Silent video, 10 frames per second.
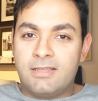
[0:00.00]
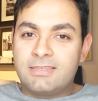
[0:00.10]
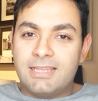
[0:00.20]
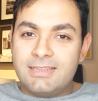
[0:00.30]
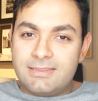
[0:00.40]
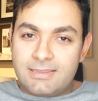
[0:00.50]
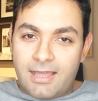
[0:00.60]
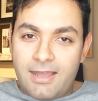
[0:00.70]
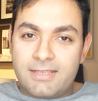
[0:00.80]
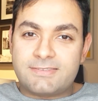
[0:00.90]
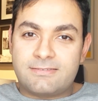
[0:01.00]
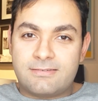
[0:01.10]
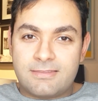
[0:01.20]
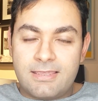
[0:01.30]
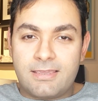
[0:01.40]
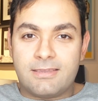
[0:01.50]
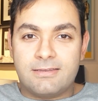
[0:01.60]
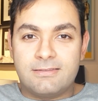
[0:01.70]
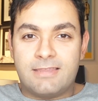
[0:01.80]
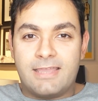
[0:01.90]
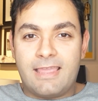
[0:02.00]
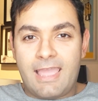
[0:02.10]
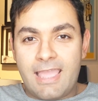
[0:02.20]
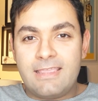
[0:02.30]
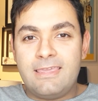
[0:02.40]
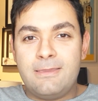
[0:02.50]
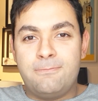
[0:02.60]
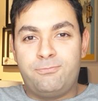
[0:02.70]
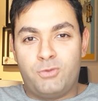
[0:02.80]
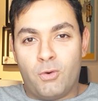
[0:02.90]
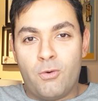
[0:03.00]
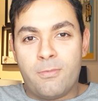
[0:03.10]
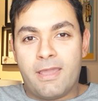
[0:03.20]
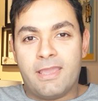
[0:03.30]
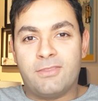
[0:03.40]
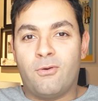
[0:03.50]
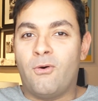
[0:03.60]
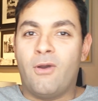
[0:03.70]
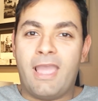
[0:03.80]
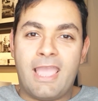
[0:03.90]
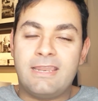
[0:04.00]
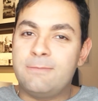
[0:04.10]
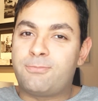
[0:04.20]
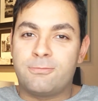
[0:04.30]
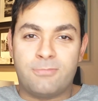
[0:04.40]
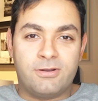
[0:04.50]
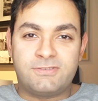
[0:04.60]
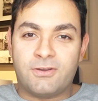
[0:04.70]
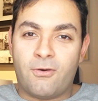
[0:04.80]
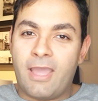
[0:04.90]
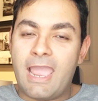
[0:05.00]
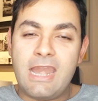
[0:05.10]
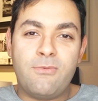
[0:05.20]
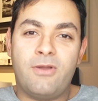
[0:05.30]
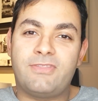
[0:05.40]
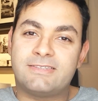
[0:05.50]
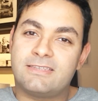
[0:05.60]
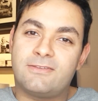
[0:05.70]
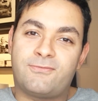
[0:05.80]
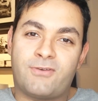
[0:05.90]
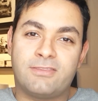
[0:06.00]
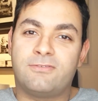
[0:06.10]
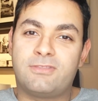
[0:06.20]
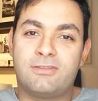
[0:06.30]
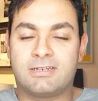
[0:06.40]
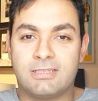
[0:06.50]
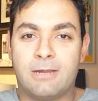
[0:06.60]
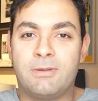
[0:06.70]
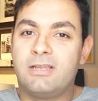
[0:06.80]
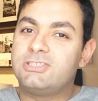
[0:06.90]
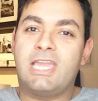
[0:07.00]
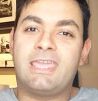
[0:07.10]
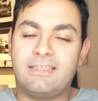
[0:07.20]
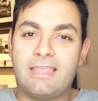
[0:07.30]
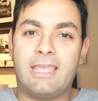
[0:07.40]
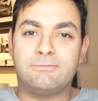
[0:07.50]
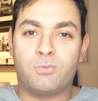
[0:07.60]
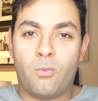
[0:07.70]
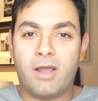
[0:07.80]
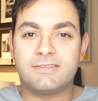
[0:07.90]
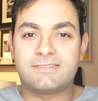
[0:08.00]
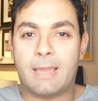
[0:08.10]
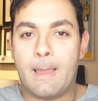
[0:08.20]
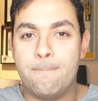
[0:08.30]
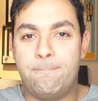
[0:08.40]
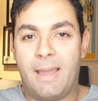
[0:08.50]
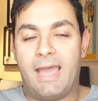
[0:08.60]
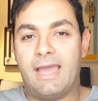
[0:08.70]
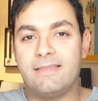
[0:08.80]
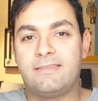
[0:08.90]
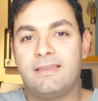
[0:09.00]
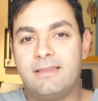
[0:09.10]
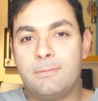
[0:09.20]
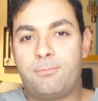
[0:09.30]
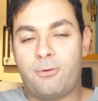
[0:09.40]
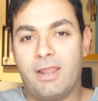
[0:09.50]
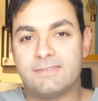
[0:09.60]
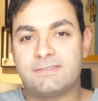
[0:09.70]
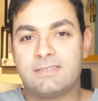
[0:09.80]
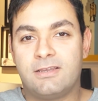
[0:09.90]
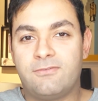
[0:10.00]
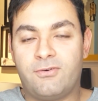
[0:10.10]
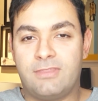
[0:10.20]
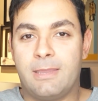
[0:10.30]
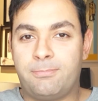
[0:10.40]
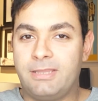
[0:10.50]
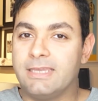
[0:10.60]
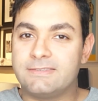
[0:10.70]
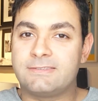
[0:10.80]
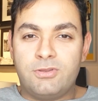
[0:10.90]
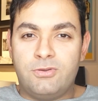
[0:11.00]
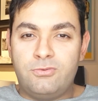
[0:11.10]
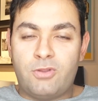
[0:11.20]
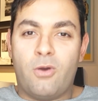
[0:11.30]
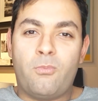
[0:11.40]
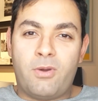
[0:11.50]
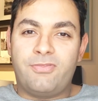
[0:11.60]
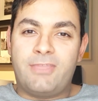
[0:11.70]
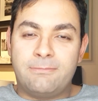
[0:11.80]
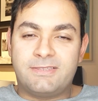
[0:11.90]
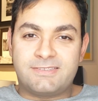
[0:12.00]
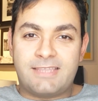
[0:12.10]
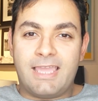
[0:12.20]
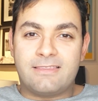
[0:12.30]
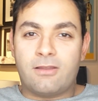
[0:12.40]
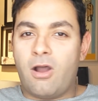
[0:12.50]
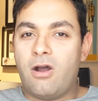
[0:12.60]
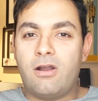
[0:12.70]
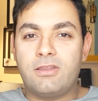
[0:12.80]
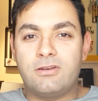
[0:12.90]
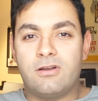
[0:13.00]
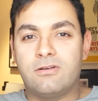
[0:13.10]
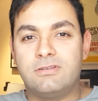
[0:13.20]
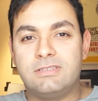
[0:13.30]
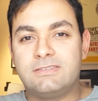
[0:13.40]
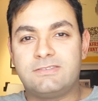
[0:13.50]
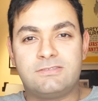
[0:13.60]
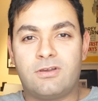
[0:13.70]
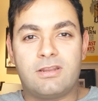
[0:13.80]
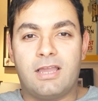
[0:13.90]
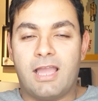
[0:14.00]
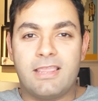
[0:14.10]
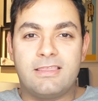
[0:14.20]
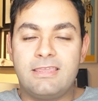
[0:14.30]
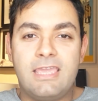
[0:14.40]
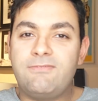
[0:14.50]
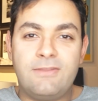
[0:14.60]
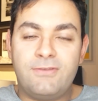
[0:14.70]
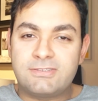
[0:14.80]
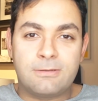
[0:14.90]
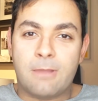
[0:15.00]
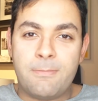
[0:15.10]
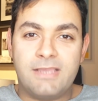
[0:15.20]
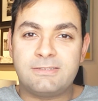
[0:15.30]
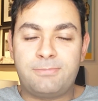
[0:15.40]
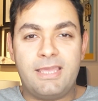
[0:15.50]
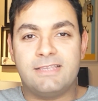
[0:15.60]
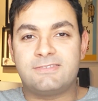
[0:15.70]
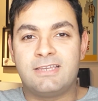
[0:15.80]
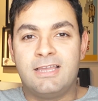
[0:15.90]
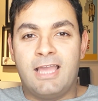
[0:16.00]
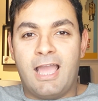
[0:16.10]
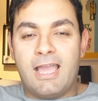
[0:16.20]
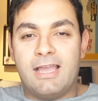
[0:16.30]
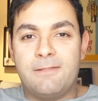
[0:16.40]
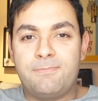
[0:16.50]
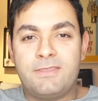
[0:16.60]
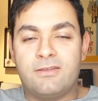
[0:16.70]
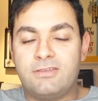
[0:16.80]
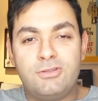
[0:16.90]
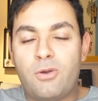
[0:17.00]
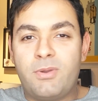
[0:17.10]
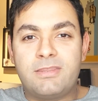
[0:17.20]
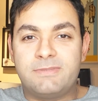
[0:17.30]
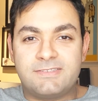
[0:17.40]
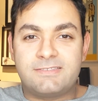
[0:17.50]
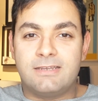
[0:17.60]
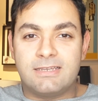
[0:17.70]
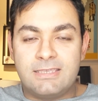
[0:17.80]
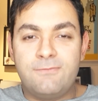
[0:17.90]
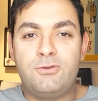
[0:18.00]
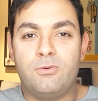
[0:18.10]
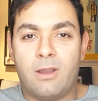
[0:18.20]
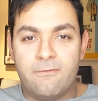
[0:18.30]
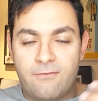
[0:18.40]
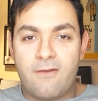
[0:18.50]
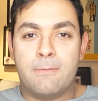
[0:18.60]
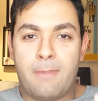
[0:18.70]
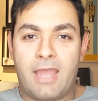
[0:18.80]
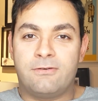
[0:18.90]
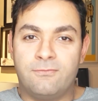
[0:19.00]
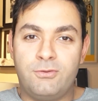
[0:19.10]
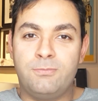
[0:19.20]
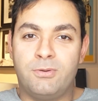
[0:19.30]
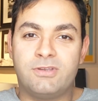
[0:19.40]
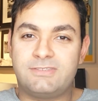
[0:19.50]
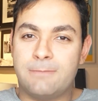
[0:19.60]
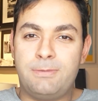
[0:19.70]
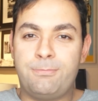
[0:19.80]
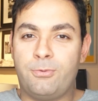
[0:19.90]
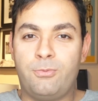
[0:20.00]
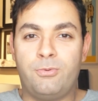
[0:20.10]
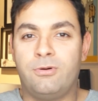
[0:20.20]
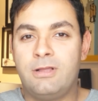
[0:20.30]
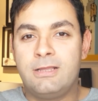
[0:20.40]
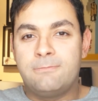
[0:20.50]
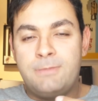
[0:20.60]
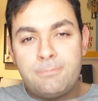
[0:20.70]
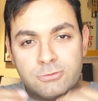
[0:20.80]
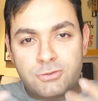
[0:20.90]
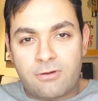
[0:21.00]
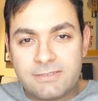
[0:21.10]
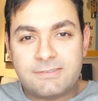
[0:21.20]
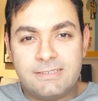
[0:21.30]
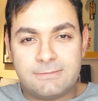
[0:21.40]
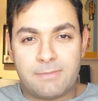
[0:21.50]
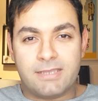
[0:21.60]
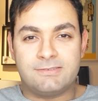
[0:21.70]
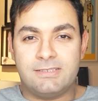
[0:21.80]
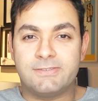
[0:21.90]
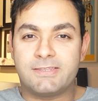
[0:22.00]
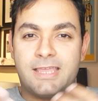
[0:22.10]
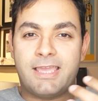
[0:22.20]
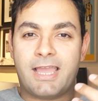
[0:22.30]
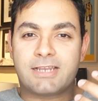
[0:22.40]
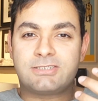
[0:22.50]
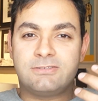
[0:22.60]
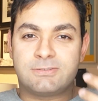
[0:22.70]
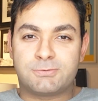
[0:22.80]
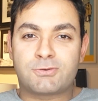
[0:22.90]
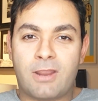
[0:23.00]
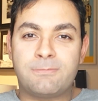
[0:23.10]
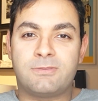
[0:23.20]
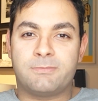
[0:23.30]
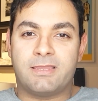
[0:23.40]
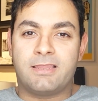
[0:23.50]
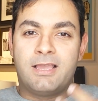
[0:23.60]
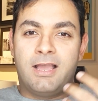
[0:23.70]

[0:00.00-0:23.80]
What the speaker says: The last thing that any doorman or any promoter or anyone that's at the front of the club checking names wants a bad press for their place. You don't want them to state, oh, you know, this is not, and even if it's an amazing place, you know, you don't want them to give you a very bad review, because then people trust these magazines and they actually subscribe to them and